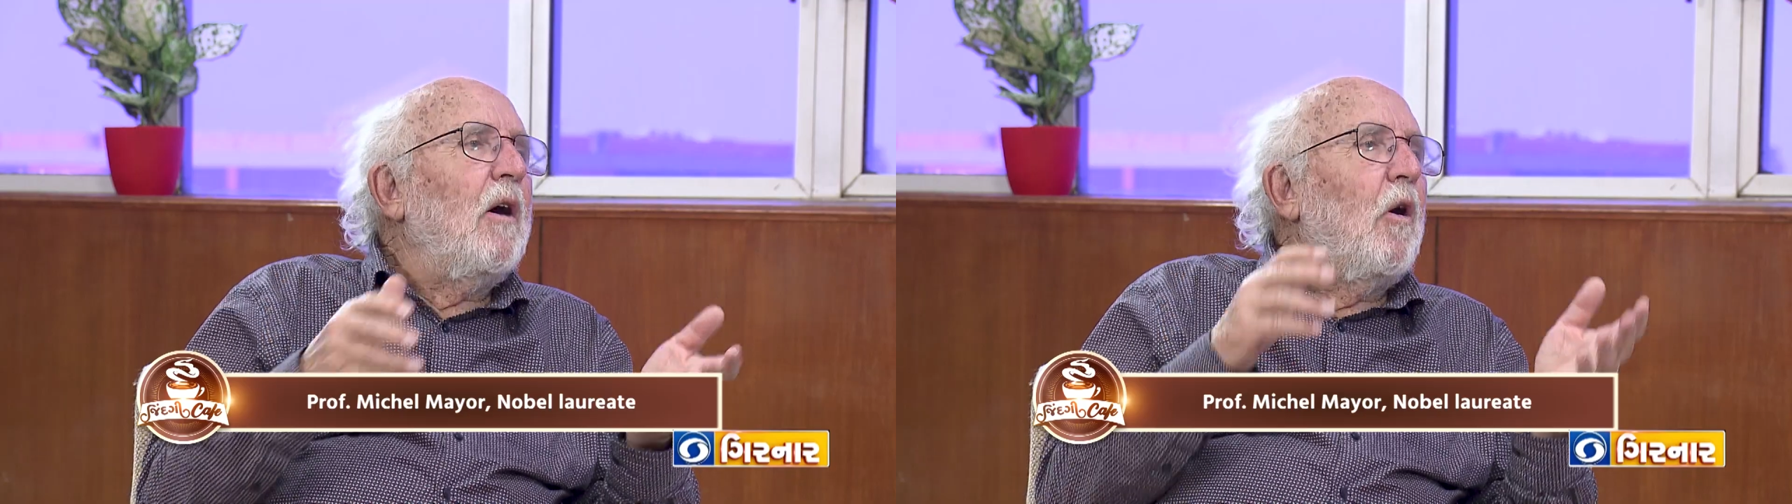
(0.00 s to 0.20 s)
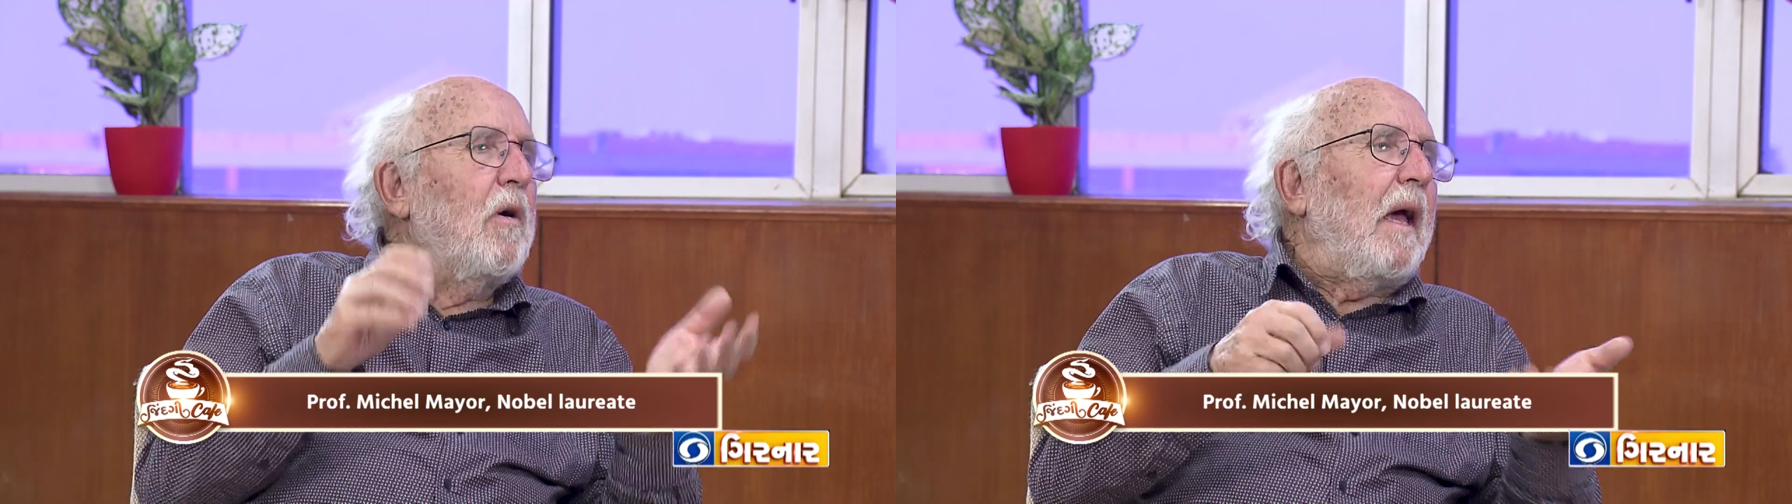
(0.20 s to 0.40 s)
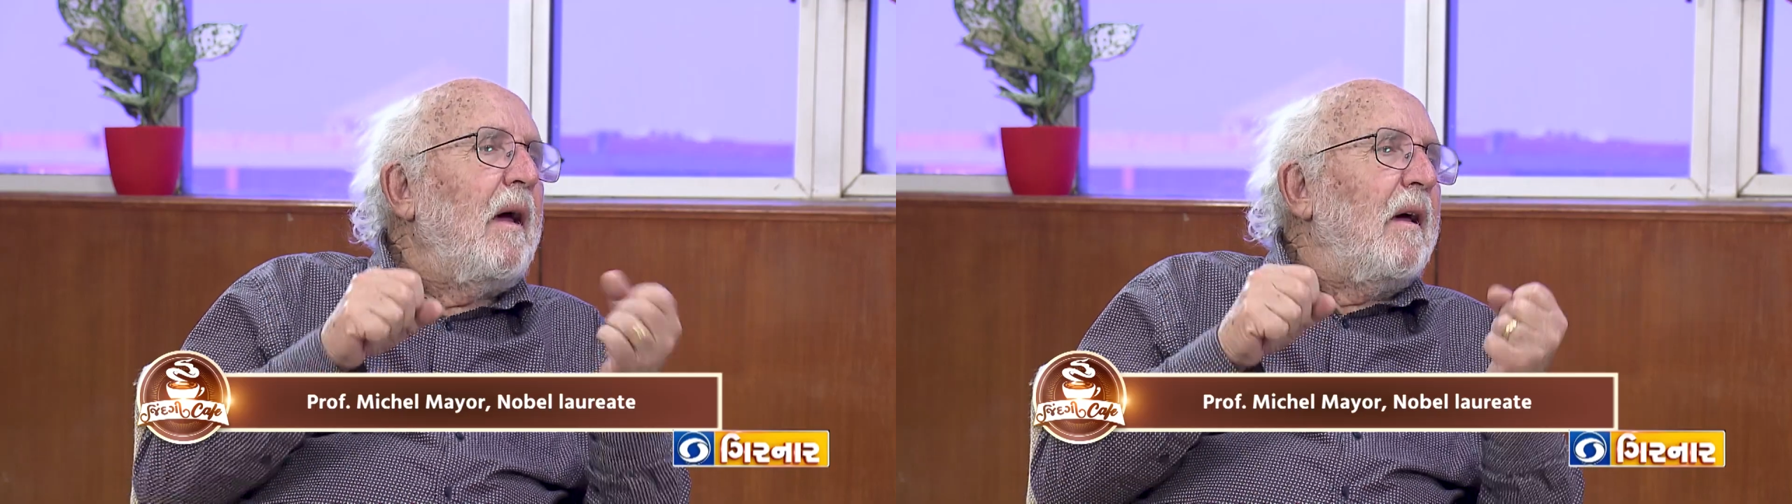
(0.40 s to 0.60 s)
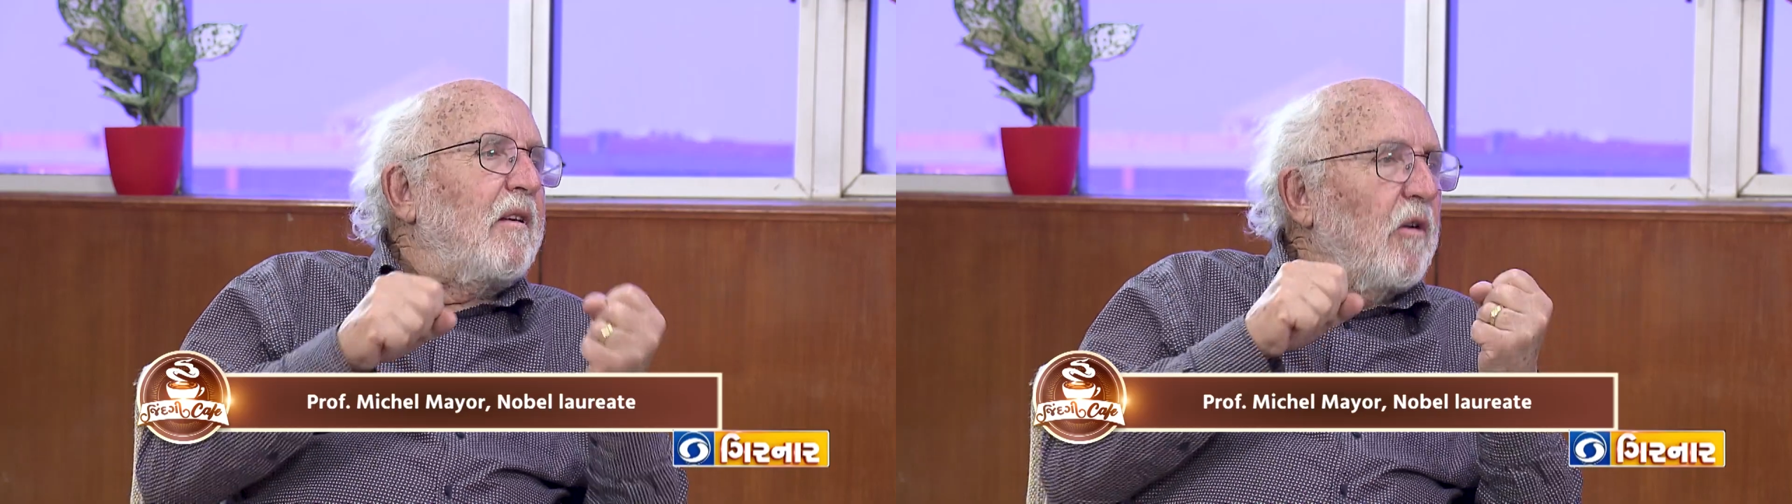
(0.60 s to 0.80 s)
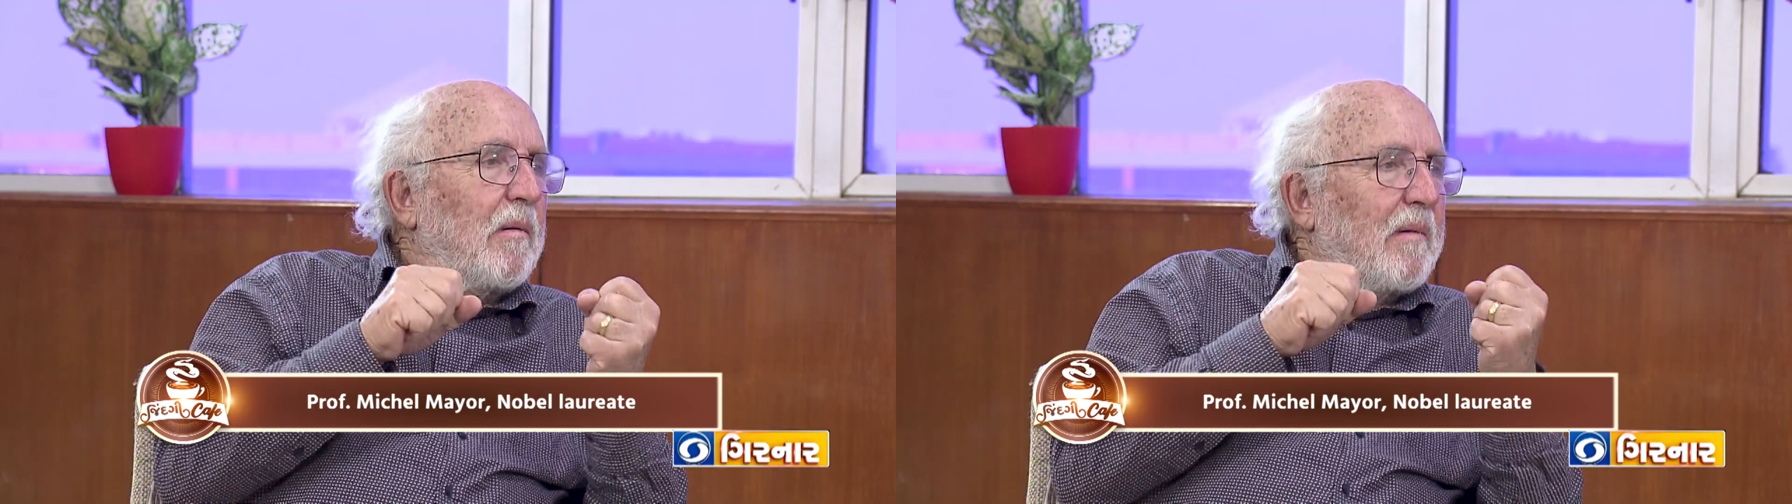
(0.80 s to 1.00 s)
Okay,
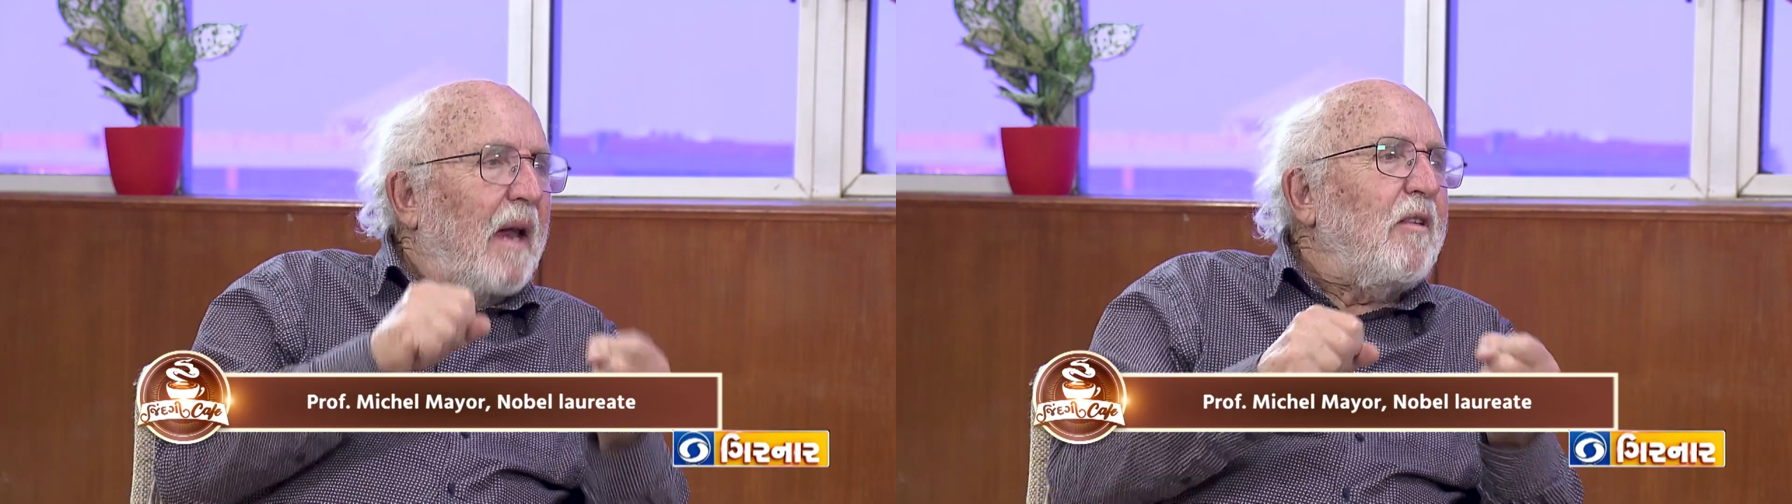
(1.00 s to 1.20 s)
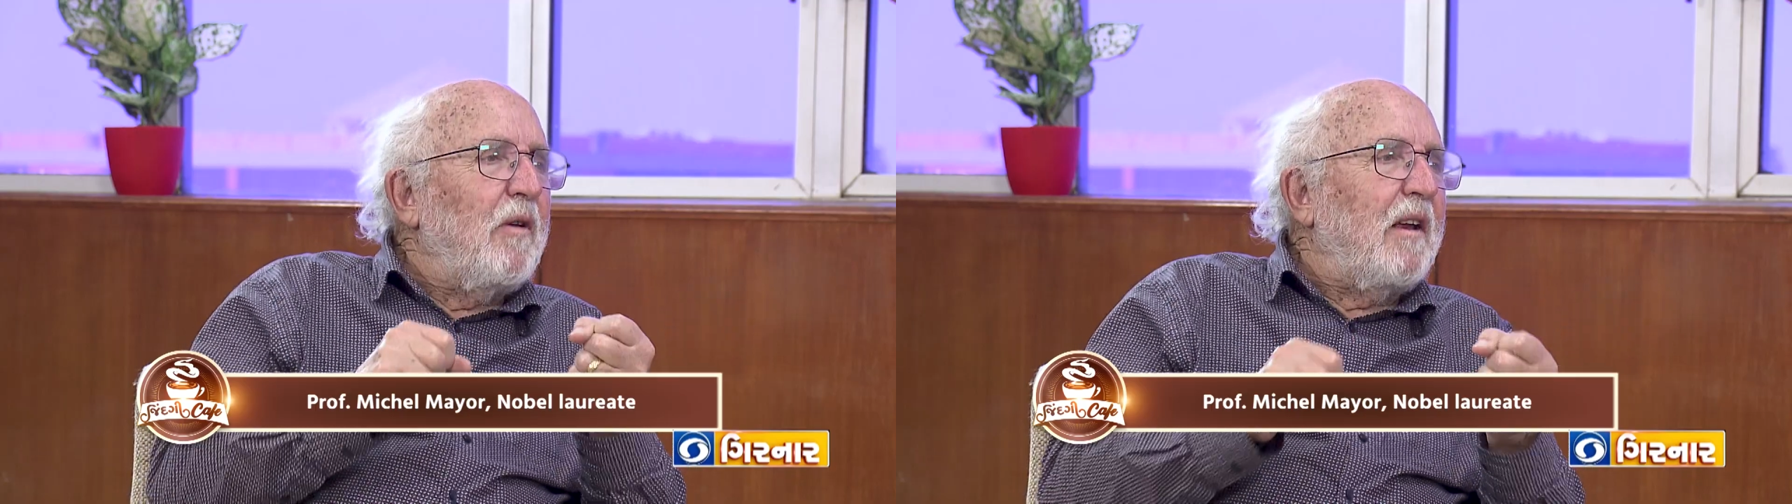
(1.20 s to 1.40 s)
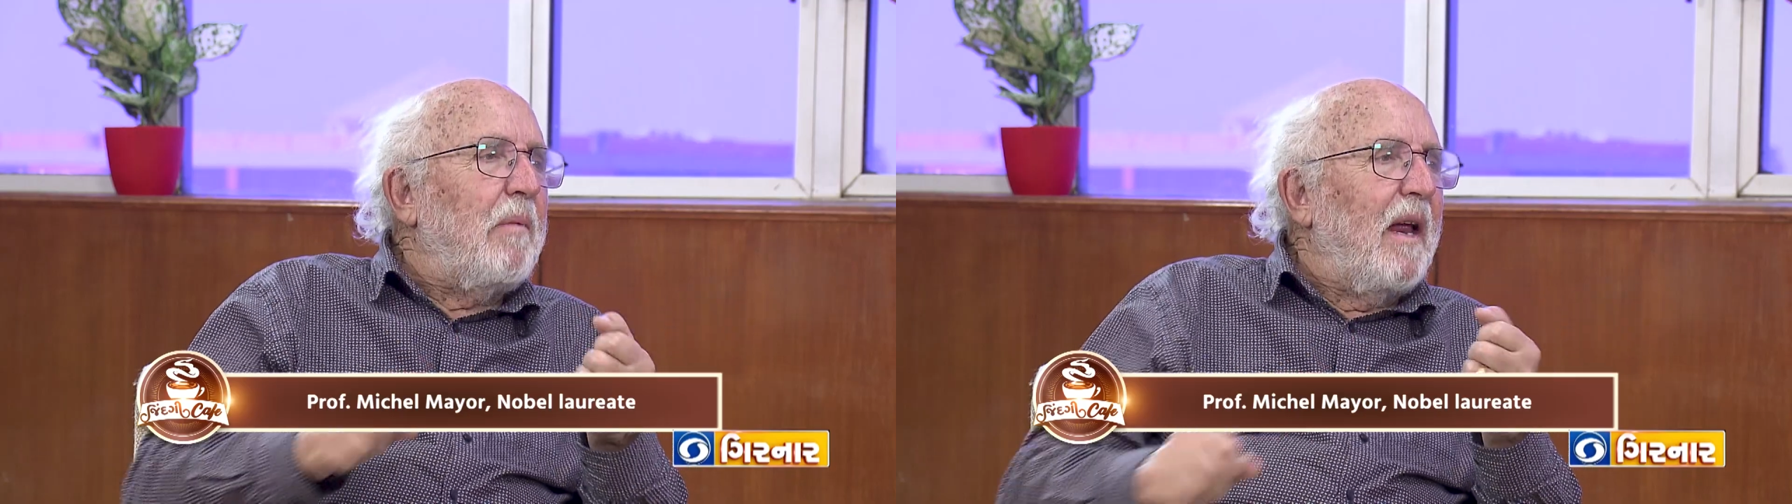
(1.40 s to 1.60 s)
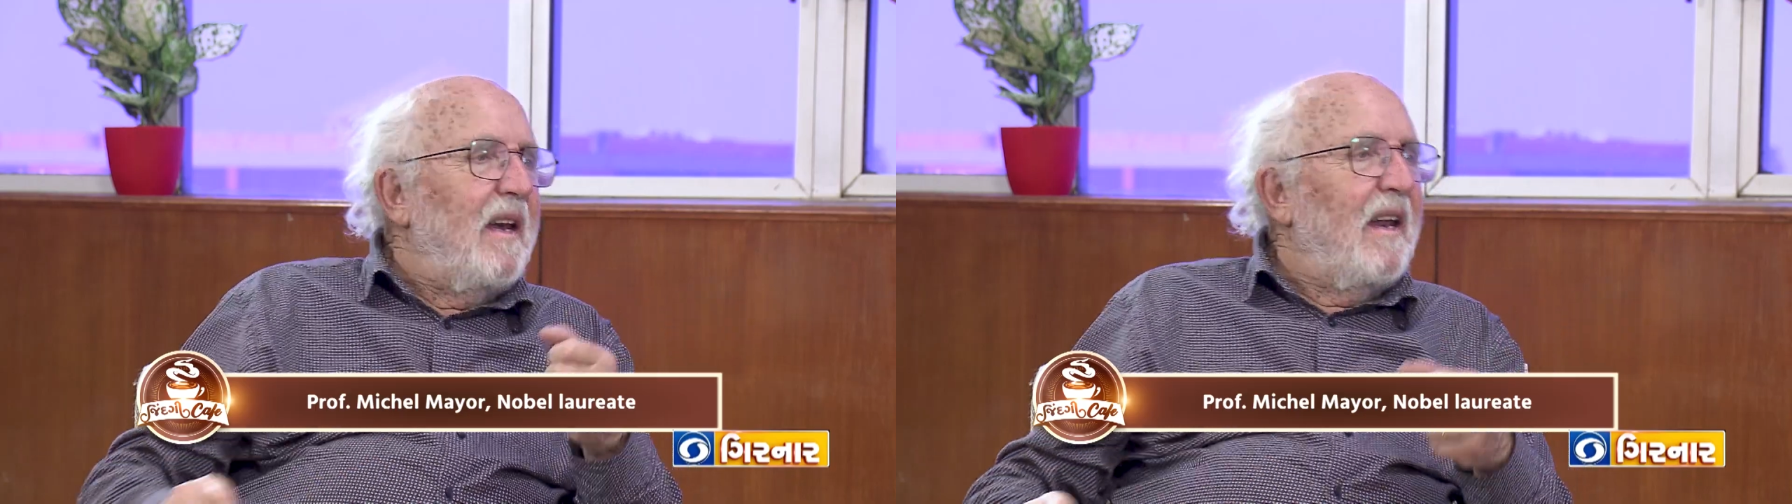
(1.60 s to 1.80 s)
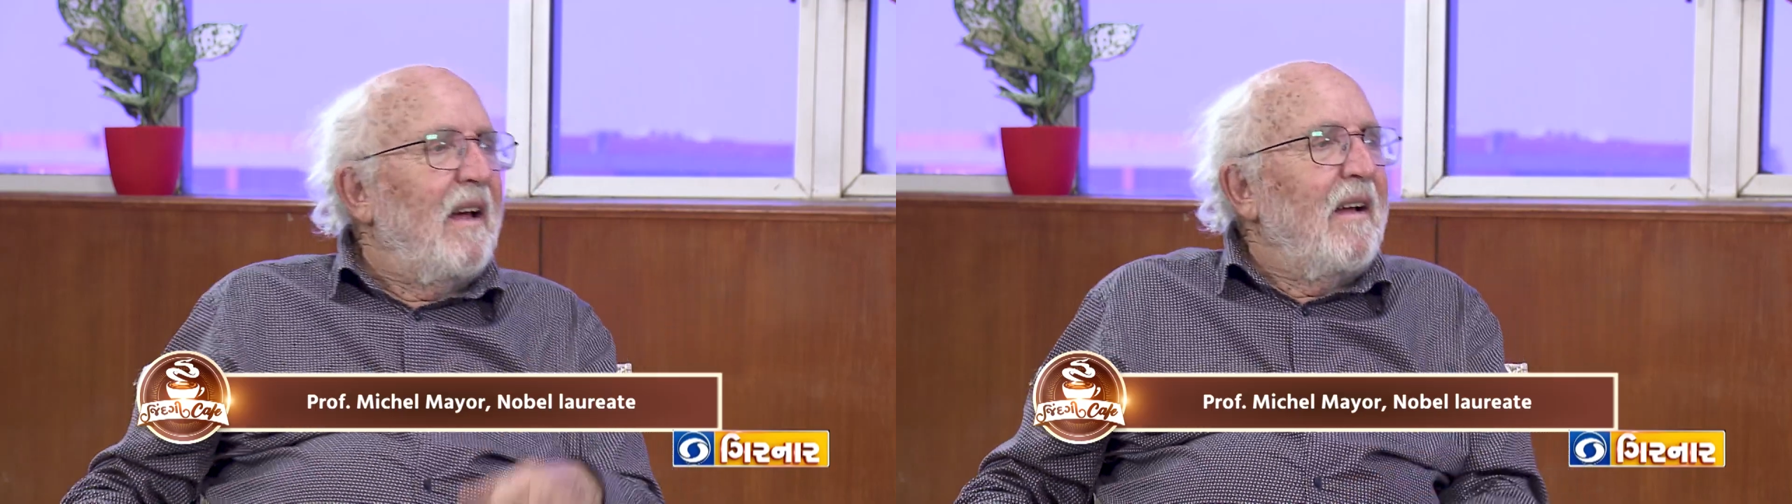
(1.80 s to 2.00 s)
so just to explain,